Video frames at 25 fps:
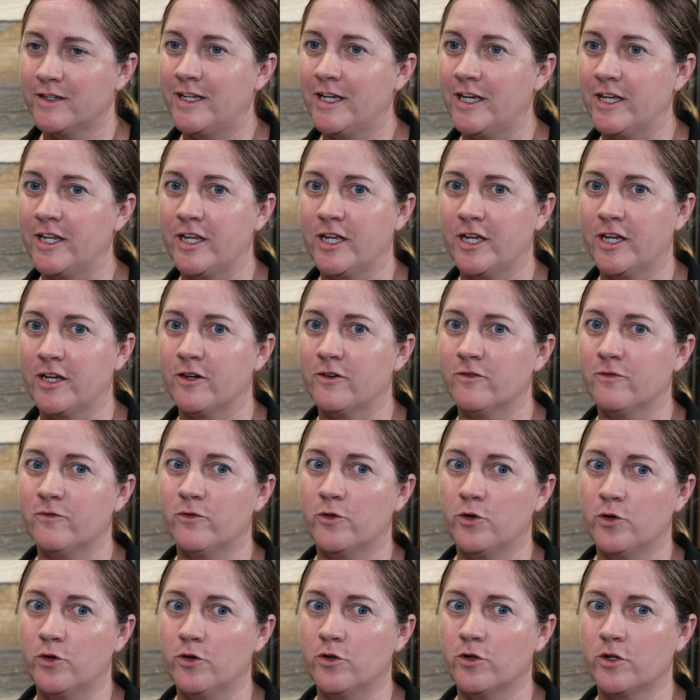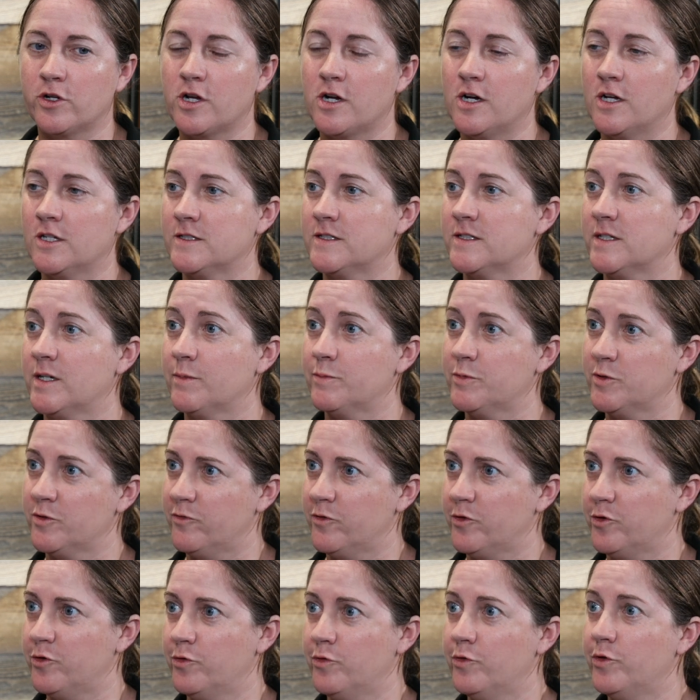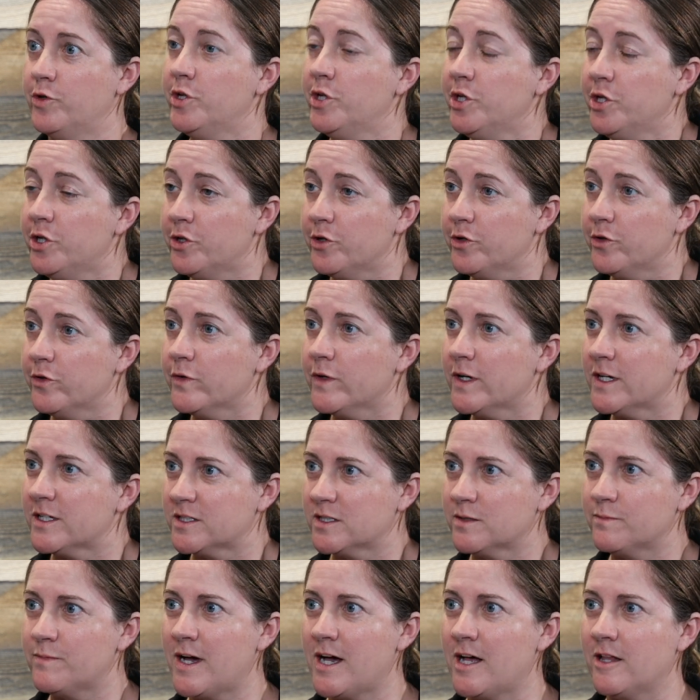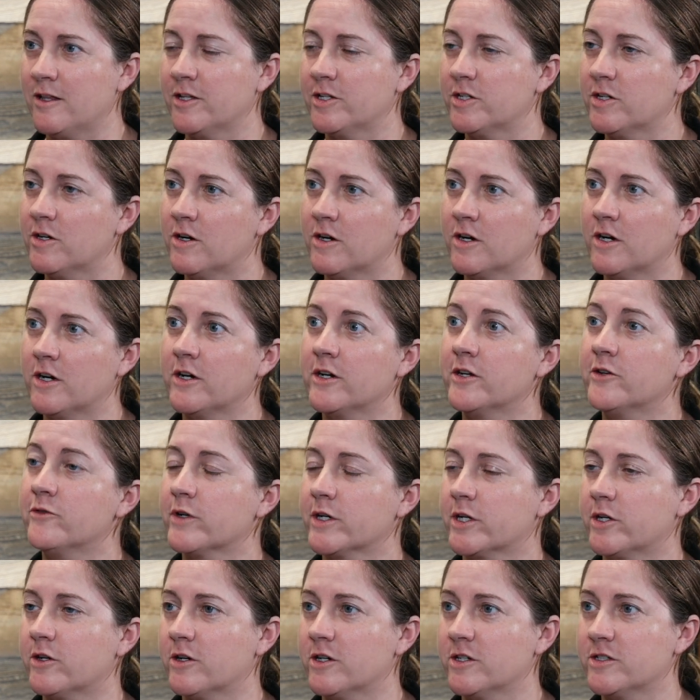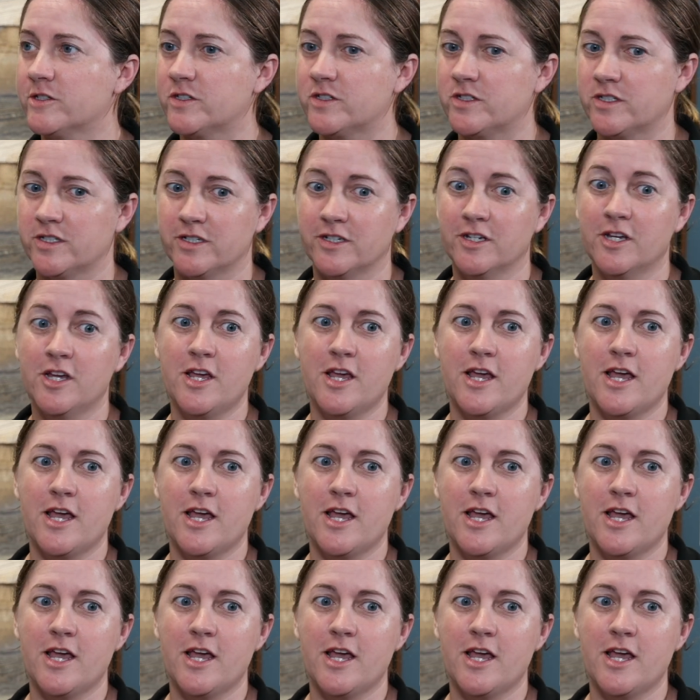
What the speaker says: getting a full concept of who you as a pilot are in regards to